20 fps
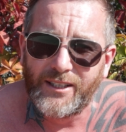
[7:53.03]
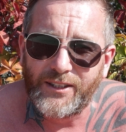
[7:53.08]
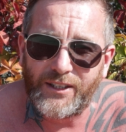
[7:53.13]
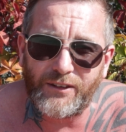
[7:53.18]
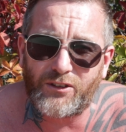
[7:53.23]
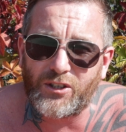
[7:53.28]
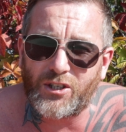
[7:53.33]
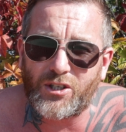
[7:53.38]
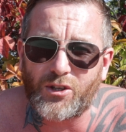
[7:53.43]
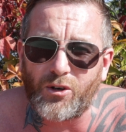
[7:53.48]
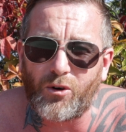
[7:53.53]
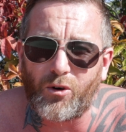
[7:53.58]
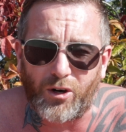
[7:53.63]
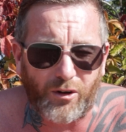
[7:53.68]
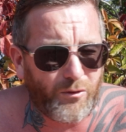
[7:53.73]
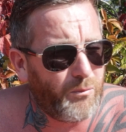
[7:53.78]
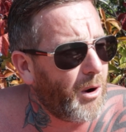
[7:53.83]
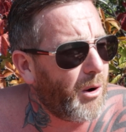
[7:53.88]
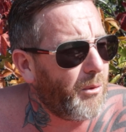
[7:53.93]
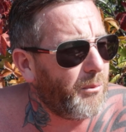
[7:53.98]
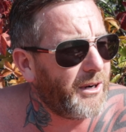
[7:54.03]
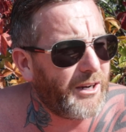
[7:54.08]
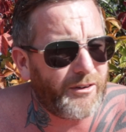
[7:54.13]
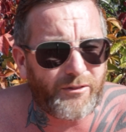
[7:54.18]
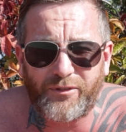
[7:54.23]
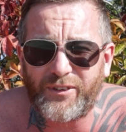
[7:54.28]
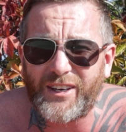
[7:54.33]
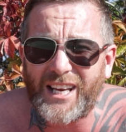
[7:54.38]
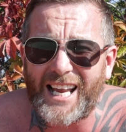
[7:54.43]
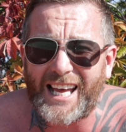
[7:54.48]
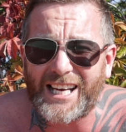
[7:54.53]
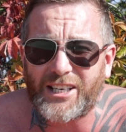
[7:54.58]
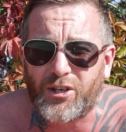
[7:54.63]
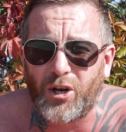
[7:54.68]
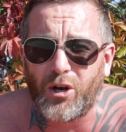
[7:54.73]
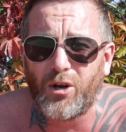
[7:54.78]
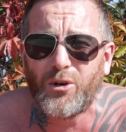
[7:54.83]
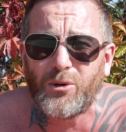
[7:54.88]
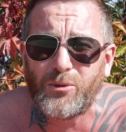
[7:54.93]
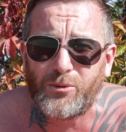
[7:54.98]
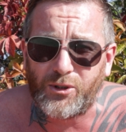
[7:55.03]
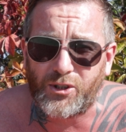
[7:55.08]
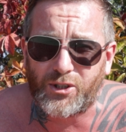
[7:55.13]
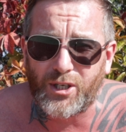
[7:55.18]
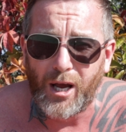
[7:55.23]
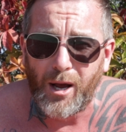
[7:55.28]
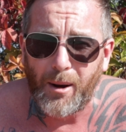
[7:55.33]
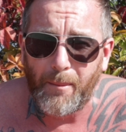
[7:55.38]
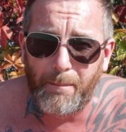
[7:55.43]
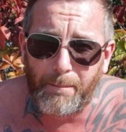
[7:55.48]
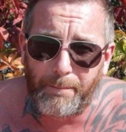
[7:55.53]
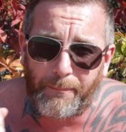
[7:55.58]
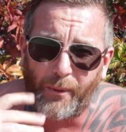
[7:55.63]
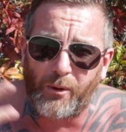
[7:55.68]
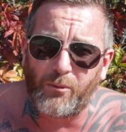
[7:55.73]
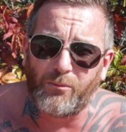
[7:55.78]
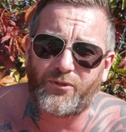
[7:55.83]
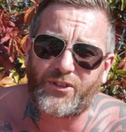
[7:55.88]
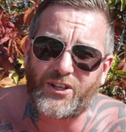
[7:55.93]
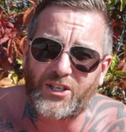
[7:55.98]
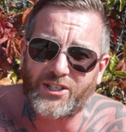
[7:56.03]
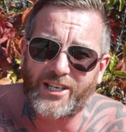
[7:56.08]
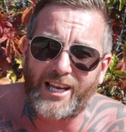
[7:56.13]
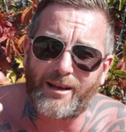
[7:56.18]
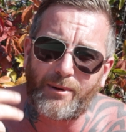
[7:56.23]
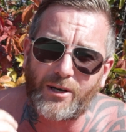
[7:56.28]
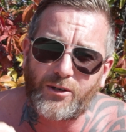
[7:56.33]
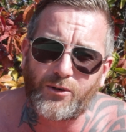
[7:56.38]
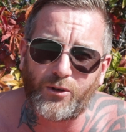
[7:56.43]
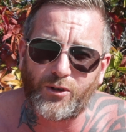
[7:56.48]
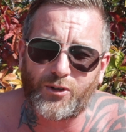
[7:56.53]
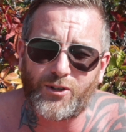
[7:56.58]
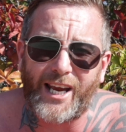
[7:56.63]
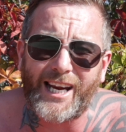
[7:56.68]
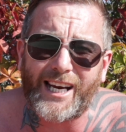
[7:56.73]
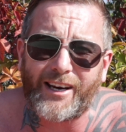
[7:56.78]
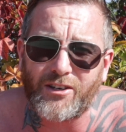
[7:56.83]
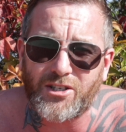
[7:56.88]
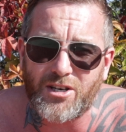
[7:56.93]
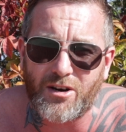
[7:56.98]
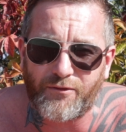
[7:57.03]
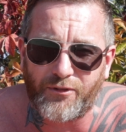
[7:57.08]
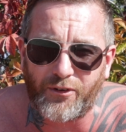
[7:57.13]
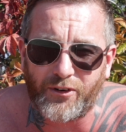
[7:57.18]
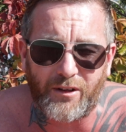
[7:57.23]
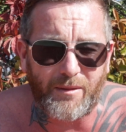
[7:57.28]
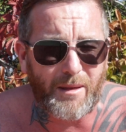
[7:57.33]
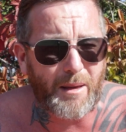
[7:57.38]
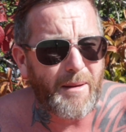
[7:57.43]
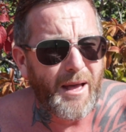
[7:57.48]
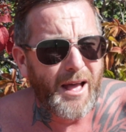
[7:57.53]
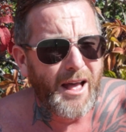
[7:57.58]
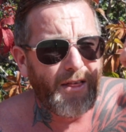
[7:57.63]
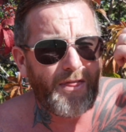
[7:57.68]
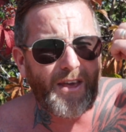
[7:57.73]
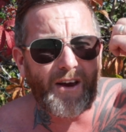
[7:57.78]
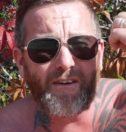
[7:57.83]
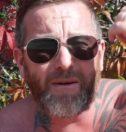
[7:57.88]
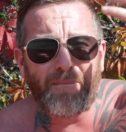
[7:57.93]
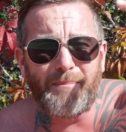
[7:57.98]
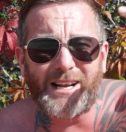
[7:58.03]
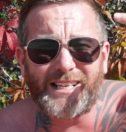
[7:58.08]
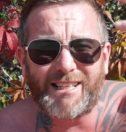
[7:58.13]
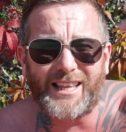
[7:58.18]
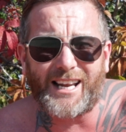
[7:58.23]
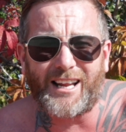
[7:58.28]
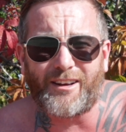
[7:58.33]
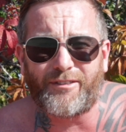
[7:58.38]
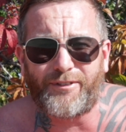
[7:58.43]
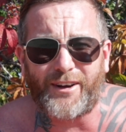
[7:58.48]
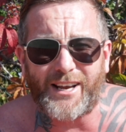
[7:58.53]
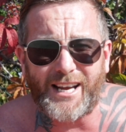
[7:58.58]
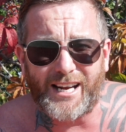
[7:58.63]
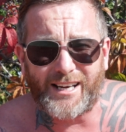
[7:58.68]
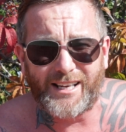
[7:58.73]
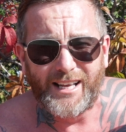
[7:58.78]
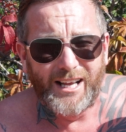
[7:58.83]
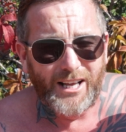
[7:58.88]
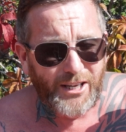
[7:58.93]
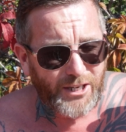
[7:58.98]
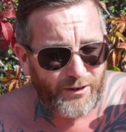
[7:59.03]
They've just thought of what will it feel like to lose. Boom, the saber-toothed tiger is in front of them. Their amygdala fired.